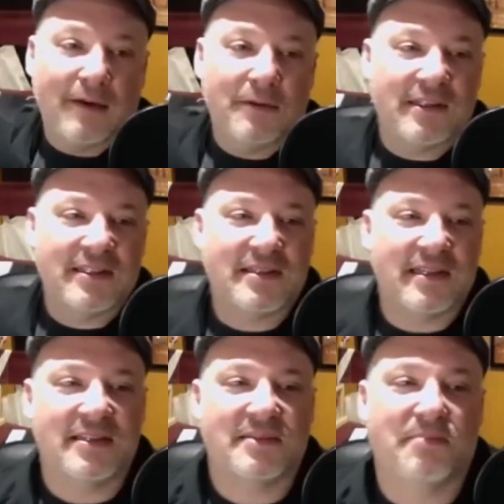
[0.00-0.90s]
this
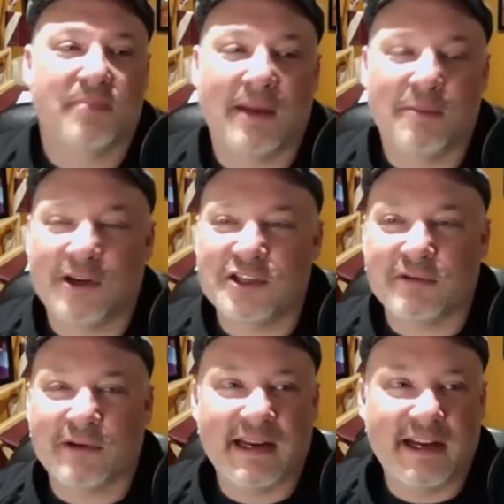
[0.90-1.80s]
project
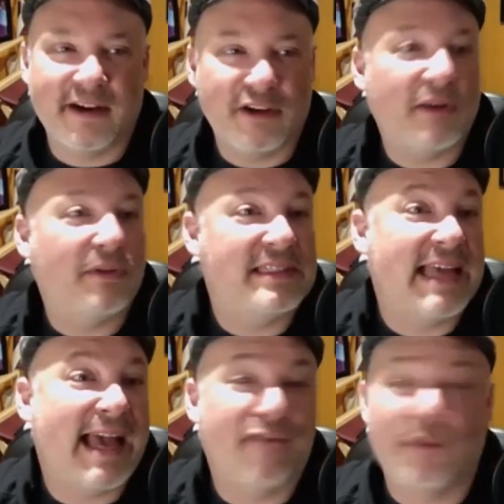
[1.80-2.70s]
right here. You can only see
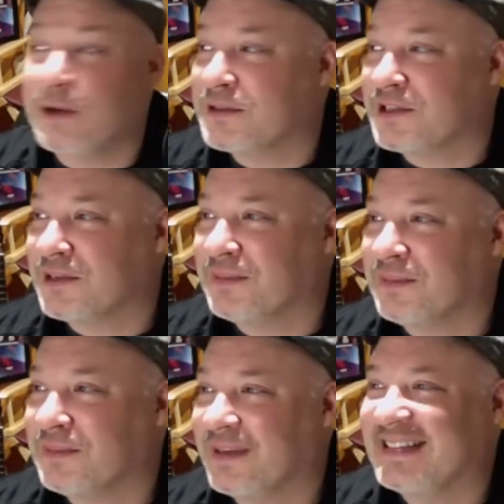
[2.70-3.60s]
half a poster,
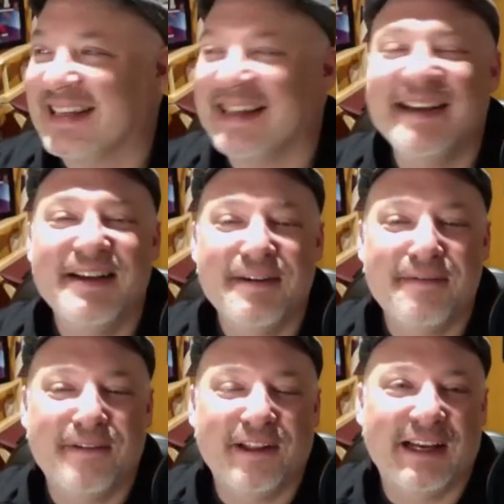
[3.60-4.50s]
but
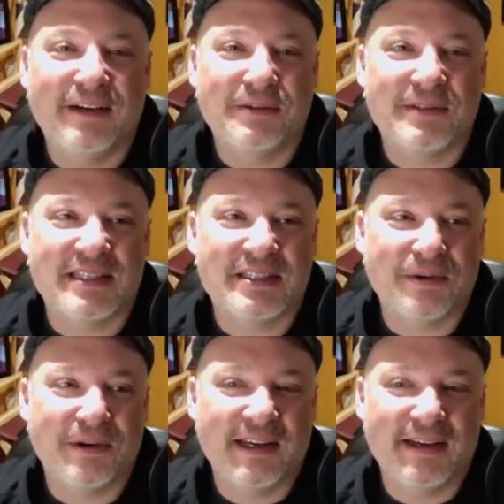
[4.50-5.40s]
Full Out was the
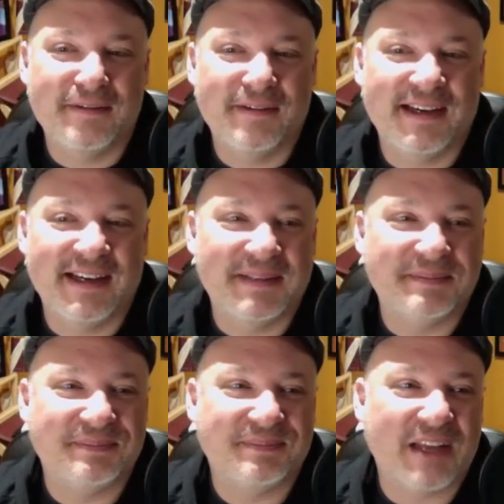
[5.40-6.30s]
story of
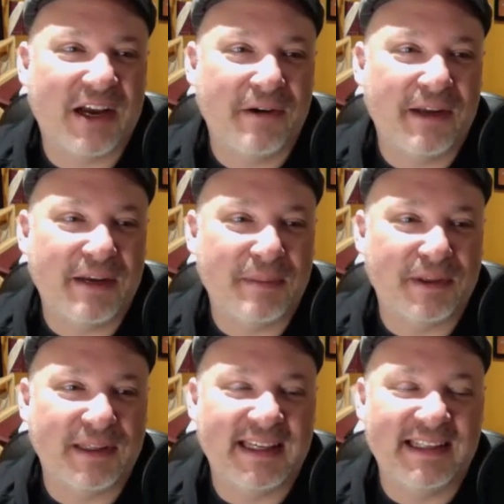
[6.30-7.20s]
Ariana
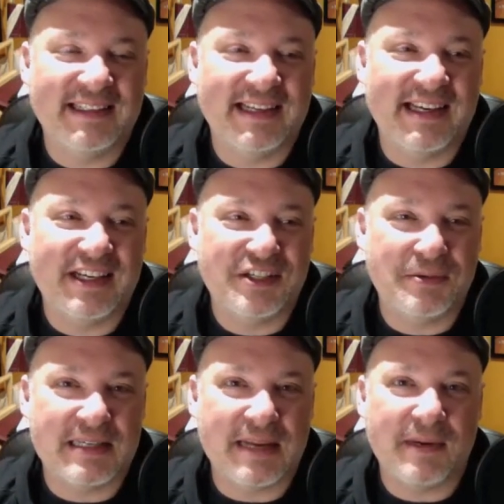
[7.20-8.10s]
Berlin. She
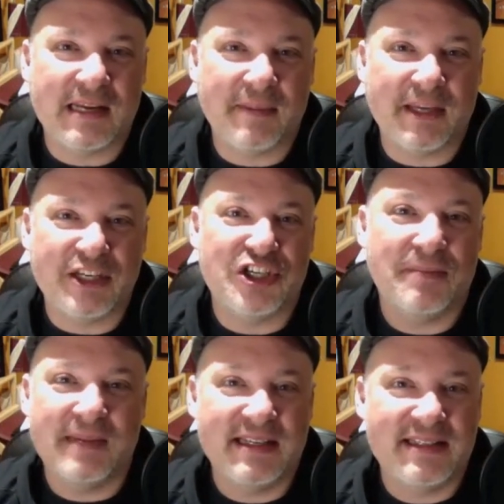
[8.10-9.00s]
was an up and coming
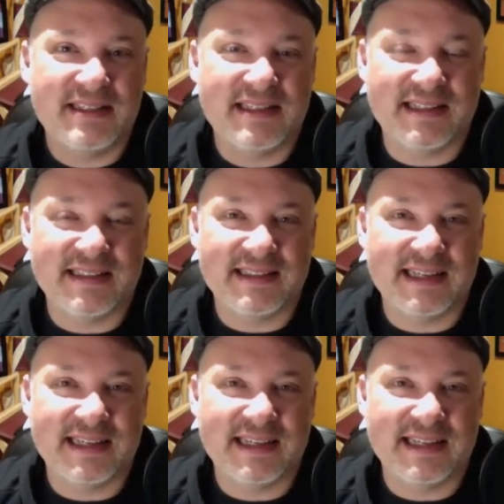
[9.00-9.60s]
gymnast, and